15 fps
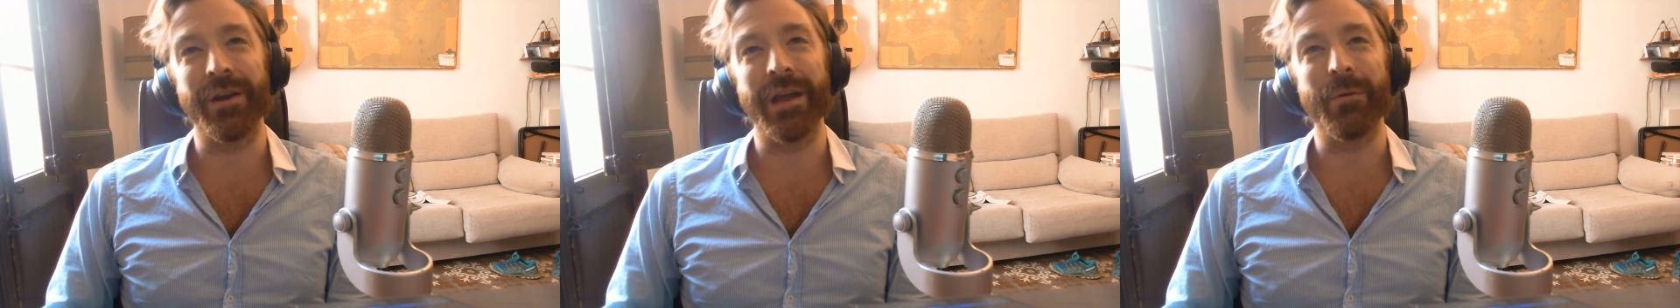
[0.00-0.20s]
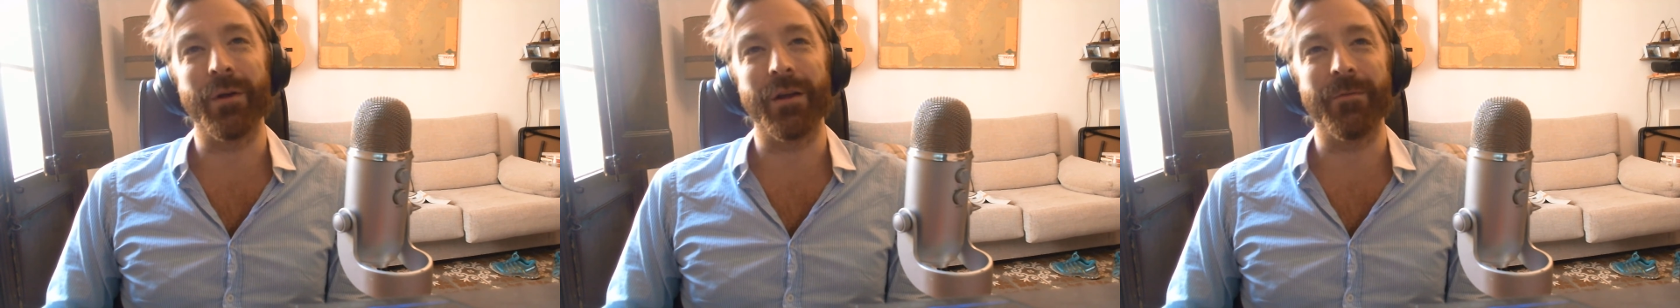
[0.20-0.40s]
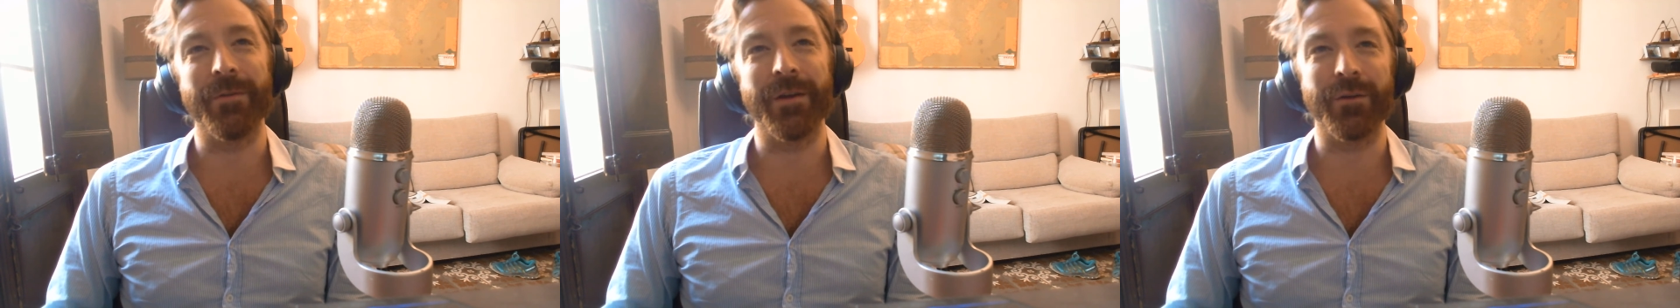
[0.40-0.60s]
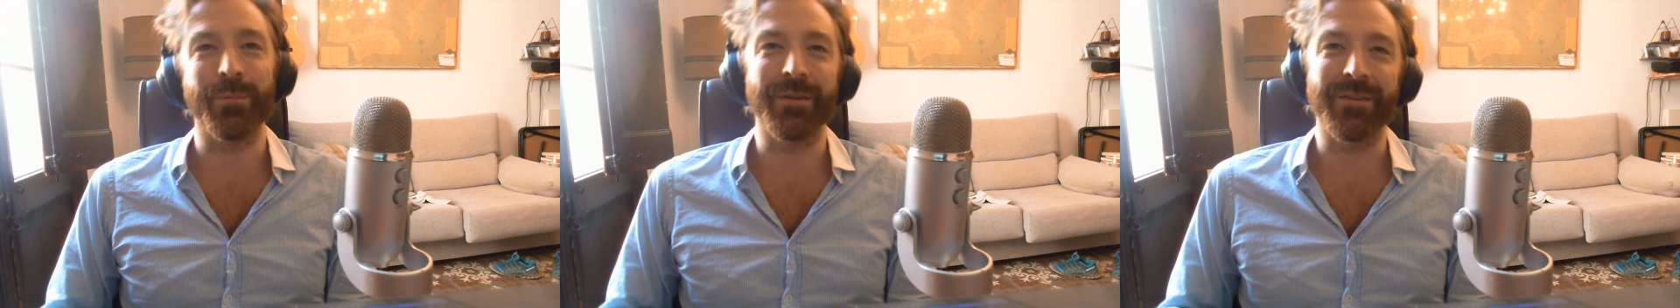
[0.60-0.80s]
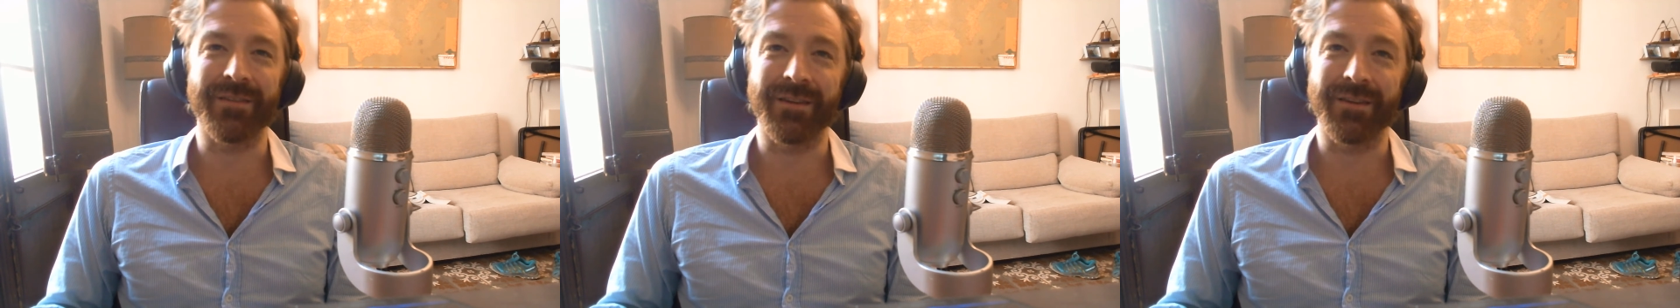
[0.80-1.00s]
network effect
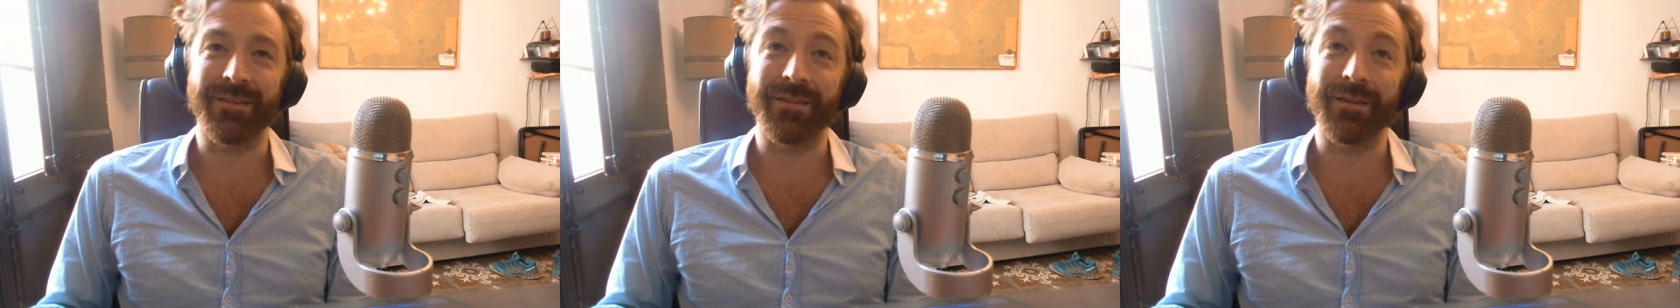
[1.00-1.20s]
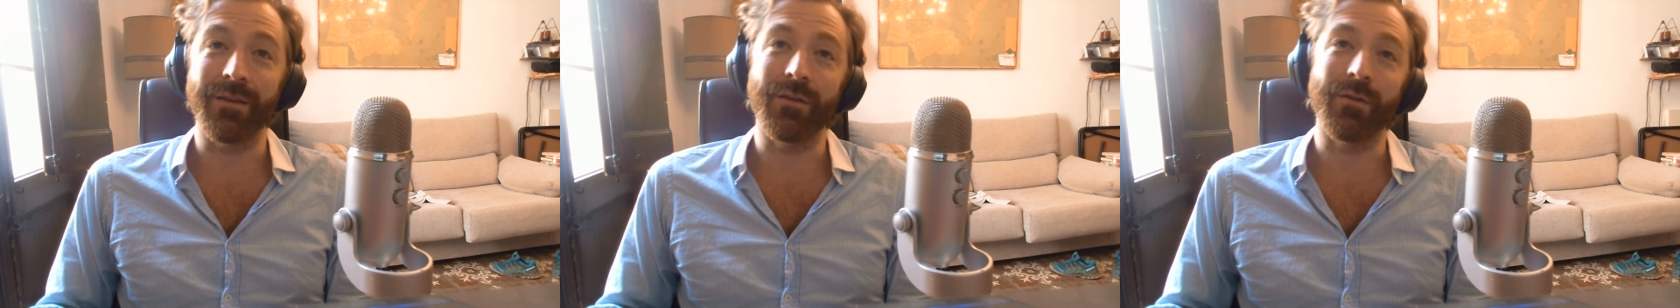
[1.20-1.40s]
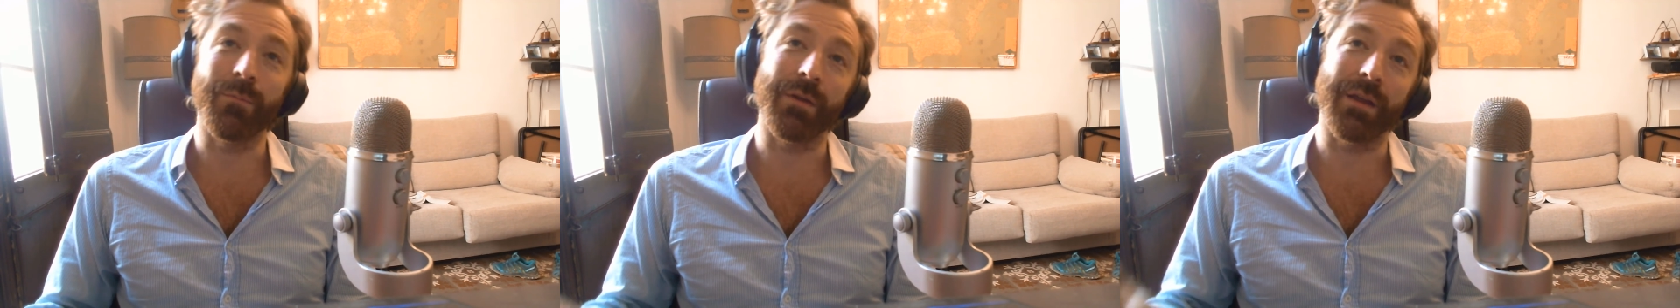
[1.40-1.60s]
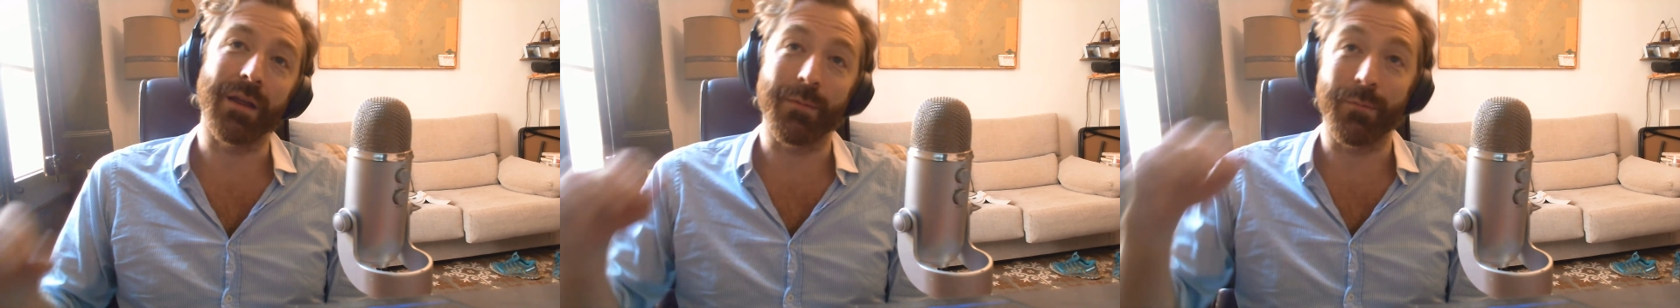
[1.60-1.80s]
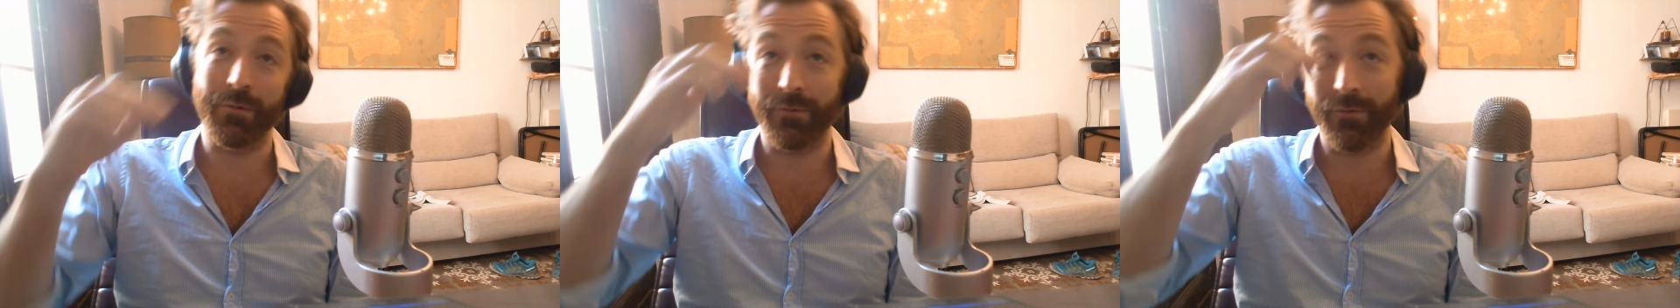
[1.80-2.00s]
business that you'd be
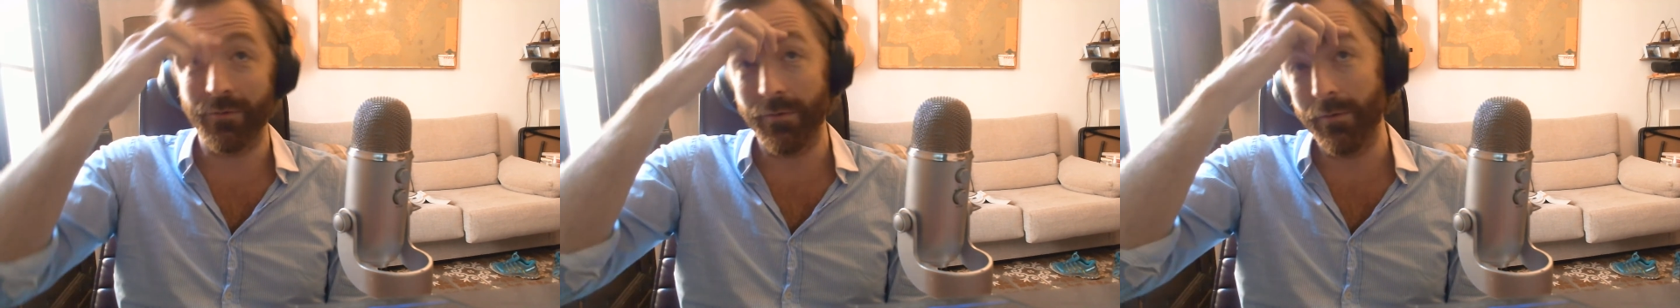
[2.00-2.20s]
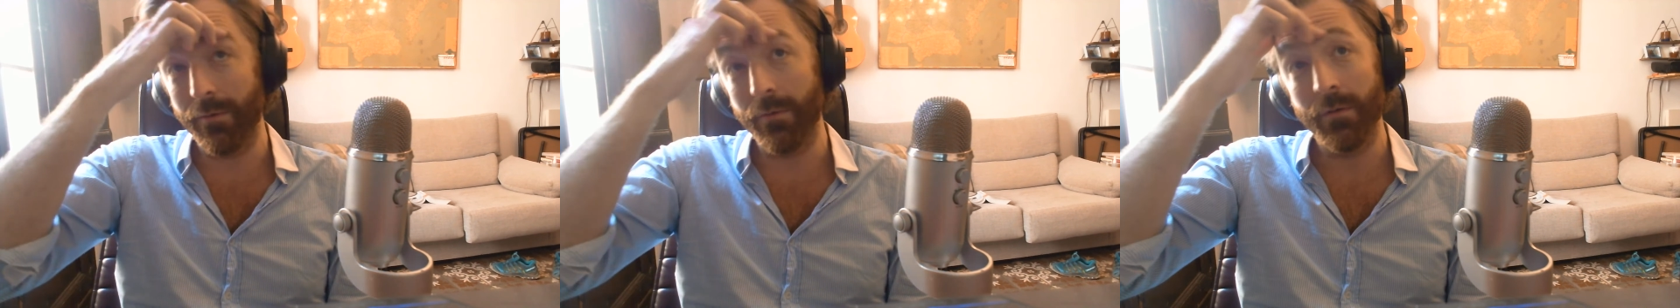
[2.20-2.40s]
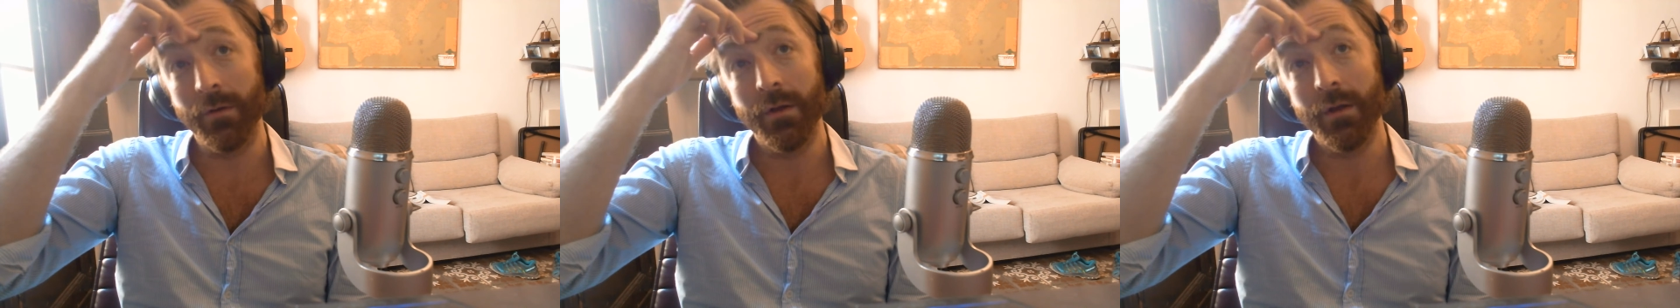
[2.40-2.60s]
able to